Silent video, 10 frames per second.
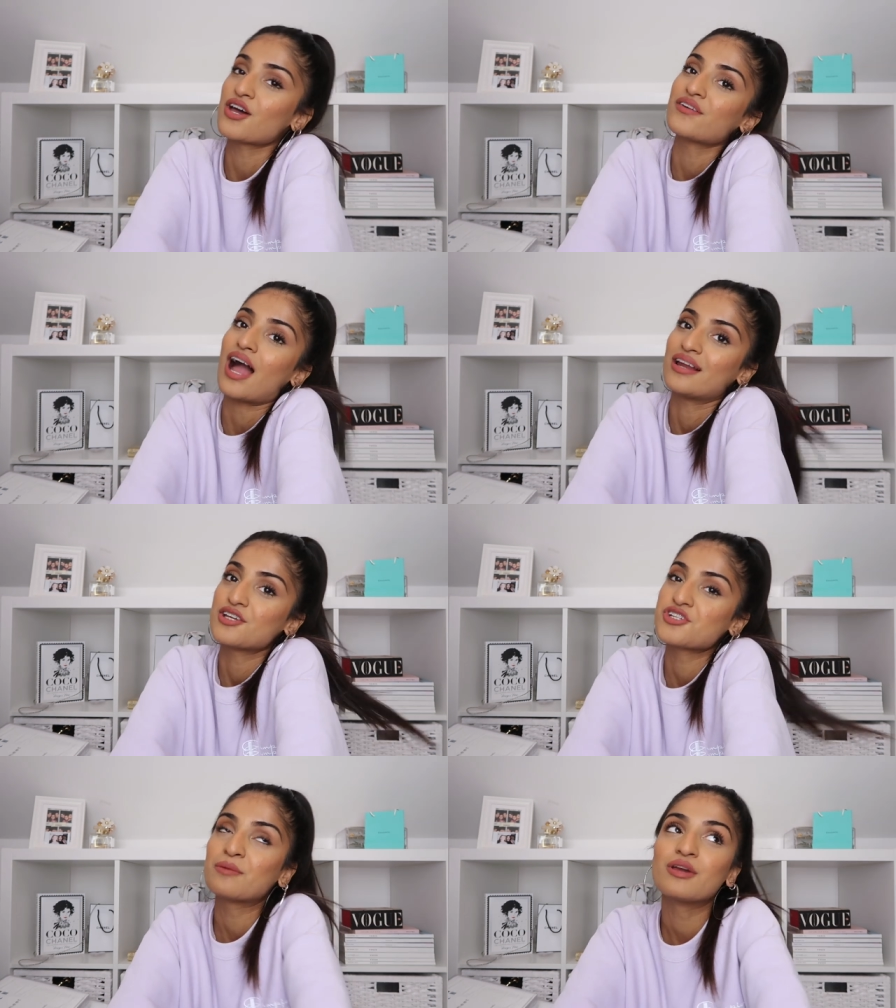So yeah, I
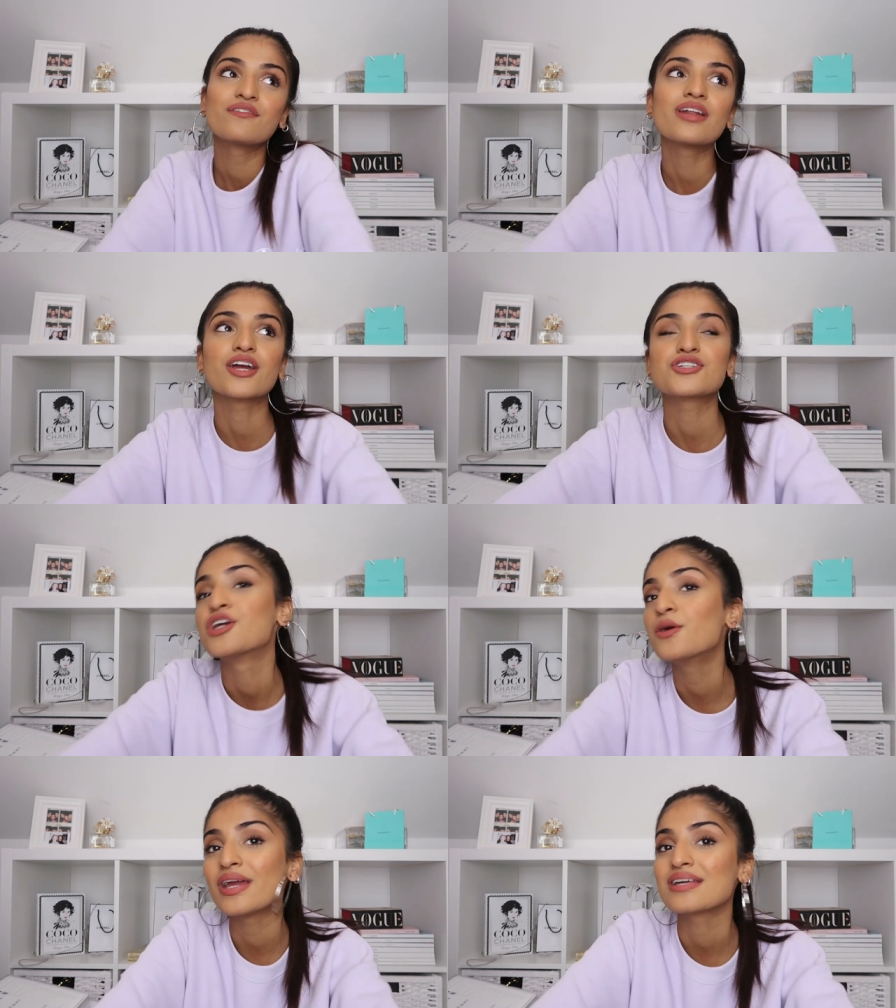literally move in like
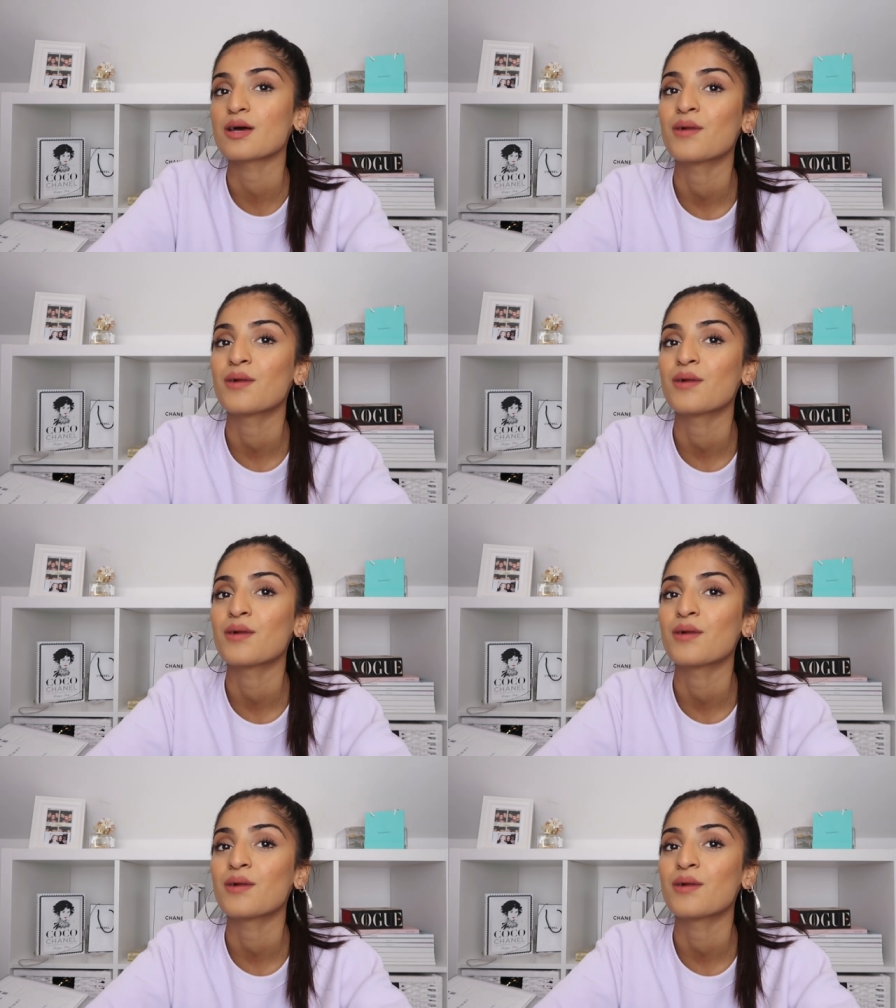two weeks.